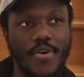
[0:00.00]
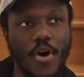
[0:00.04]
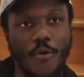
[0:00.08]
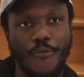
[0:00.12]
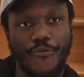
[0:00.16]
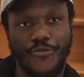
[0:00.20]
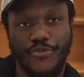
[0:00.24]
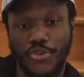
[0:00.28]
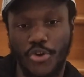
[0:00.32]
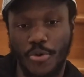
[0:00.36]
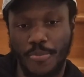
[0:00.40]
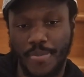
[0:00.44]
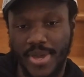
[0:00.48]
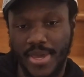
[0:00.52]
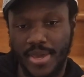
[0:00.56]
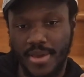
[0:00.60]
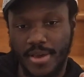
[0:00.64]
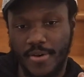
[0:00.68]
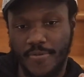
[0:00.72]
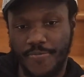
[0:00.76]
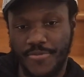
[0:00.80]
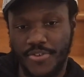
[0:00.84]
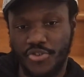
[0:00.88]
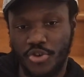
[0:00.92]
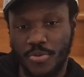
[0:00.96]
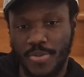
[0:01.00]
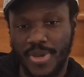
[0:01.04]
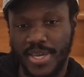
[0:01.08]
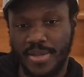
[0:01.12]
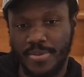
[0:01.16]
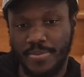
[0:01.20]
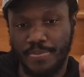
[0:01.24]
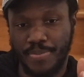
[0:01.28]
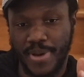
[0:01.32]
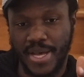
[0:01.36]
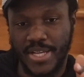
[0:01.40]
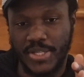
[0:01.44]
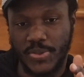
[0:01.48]
of the
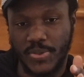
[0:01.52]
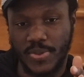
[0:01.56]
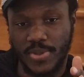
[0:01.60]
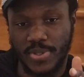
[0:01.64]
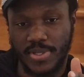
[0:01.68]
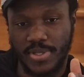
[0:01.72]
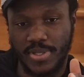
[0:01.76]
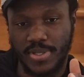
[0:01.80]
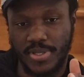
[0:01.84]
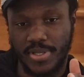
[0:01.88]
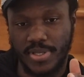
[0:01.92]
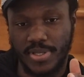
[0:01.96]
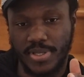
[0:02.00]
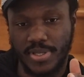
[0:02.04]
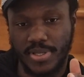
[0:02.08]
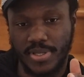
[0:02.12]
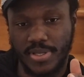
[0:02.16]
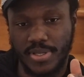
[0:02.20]
Jamaican patois